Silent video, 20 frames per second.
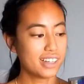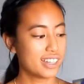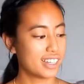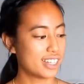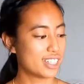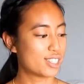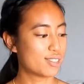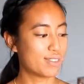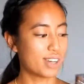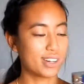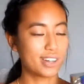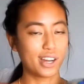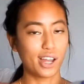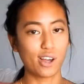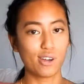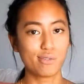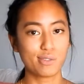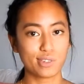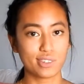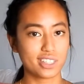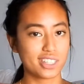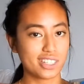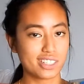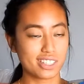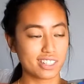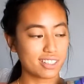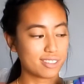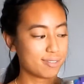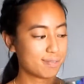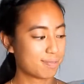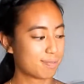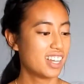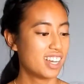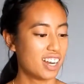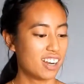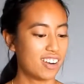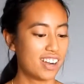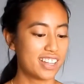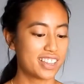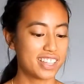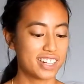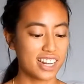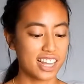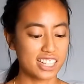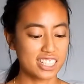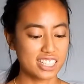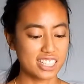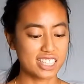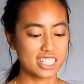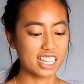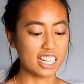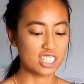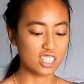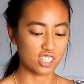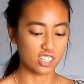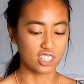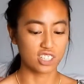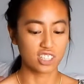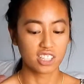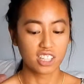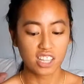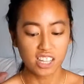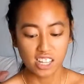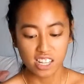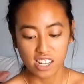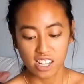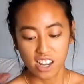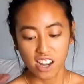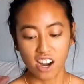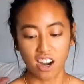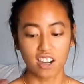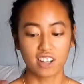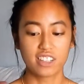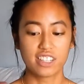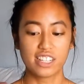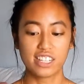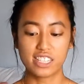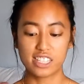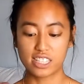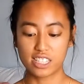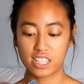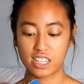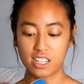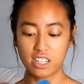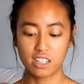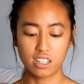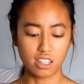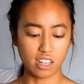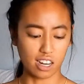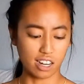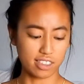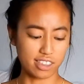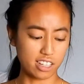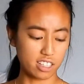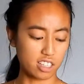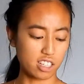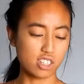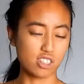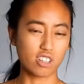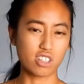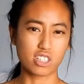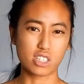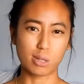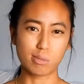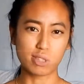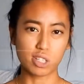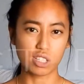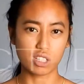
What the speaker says: It's very helpful and easy. Alright, the next essential are these, I think these are subject